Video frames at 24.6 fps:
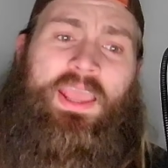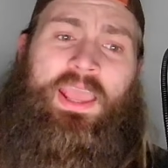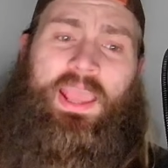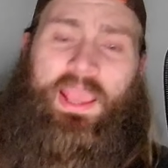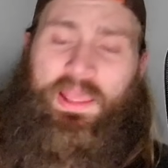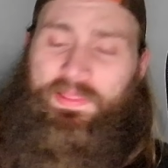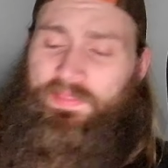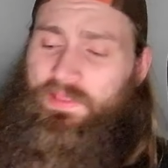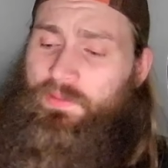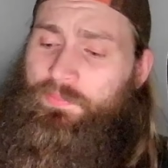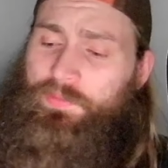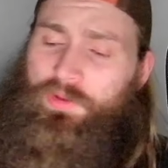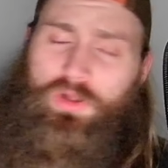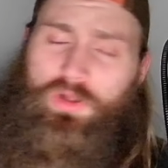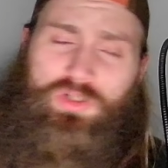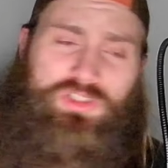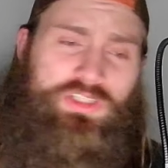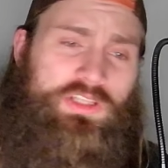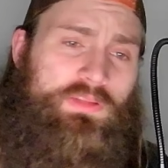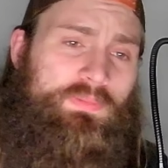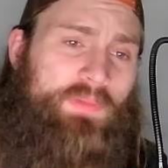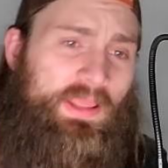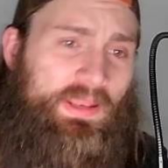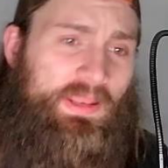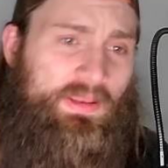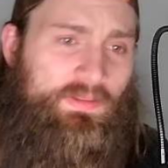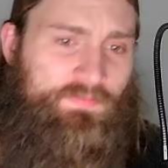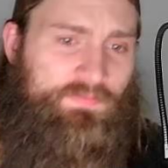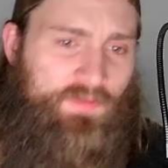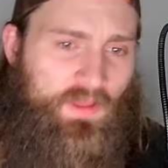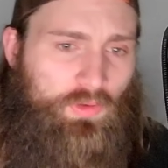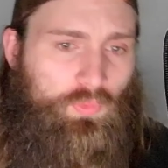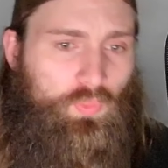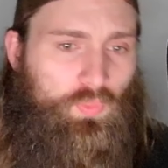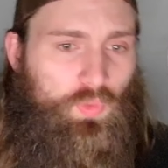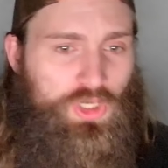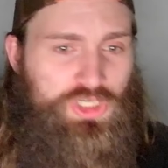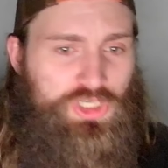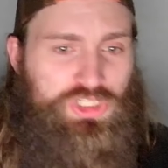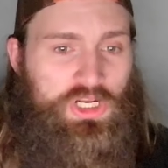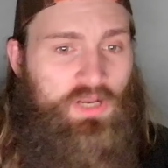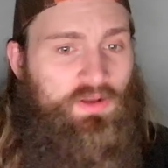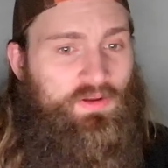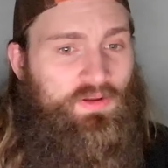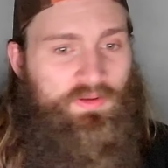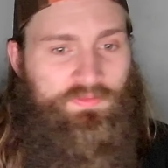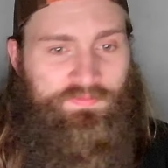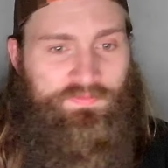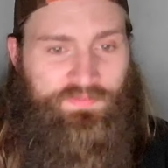And then we go to the main event, which
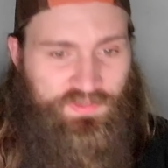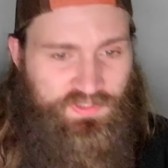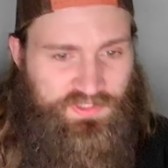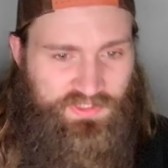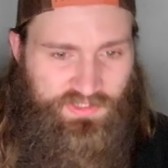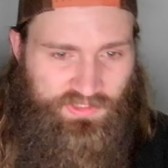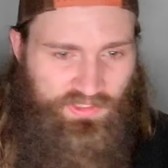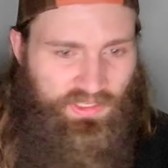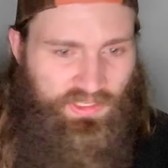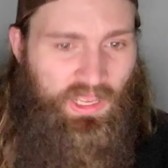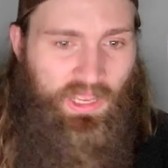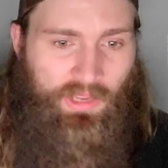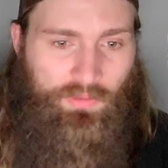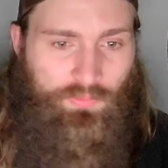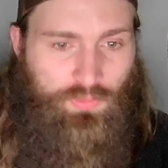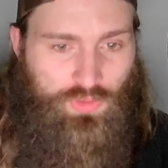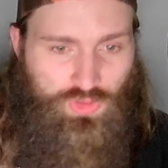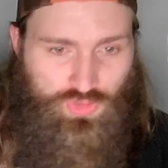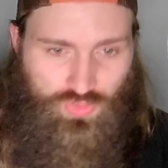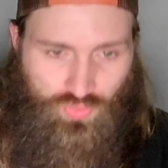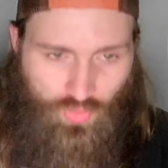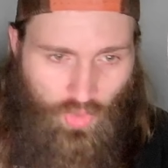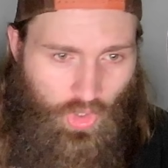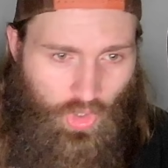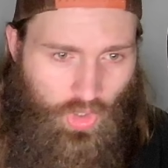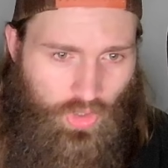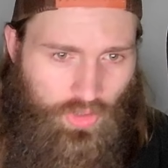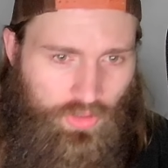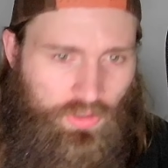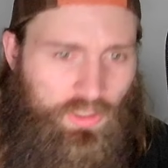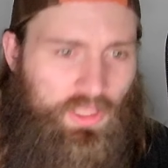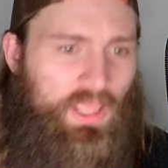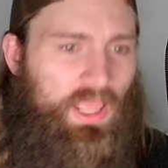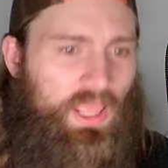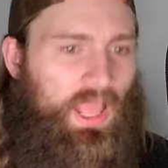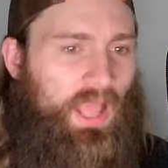obviously I was wrong.